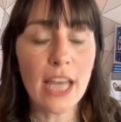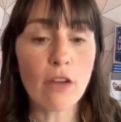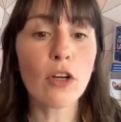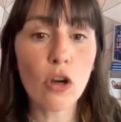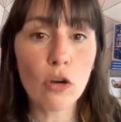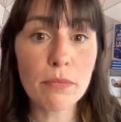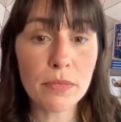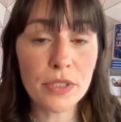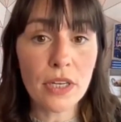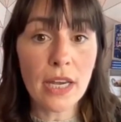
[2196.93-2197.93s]

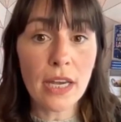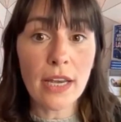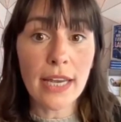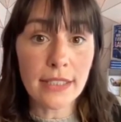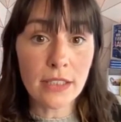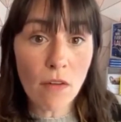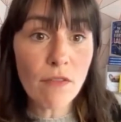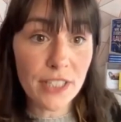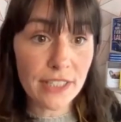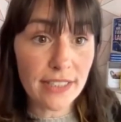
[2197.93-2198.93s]
overcomes his
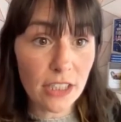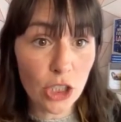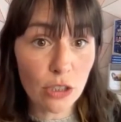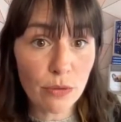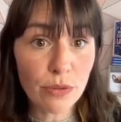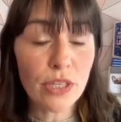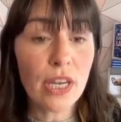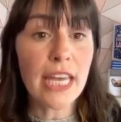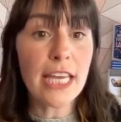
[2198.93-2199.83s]
confidence issues.